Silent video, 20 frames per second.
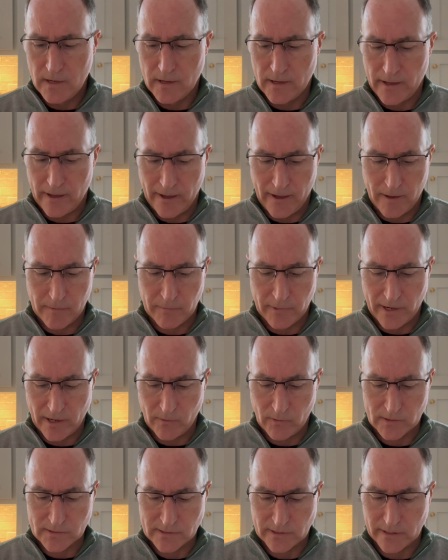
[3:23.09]
but I
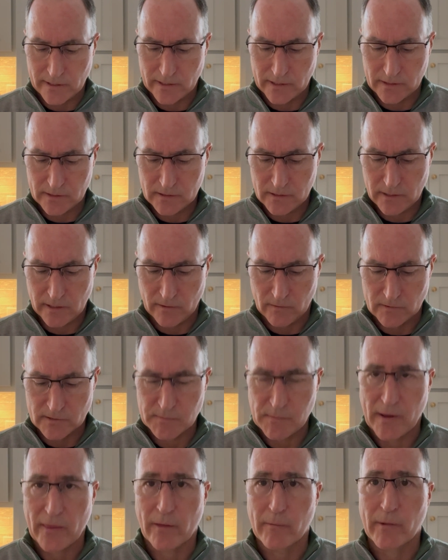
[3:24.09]
wasn't gonna, you know,
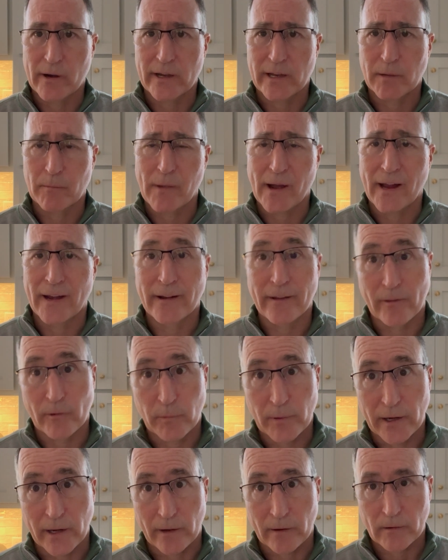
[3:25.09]
spend the money and buy another
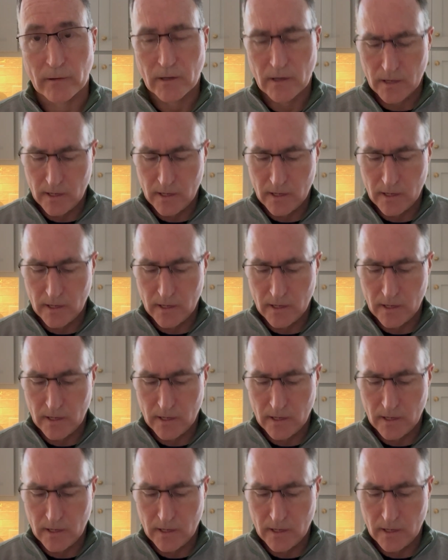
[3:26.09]
pair.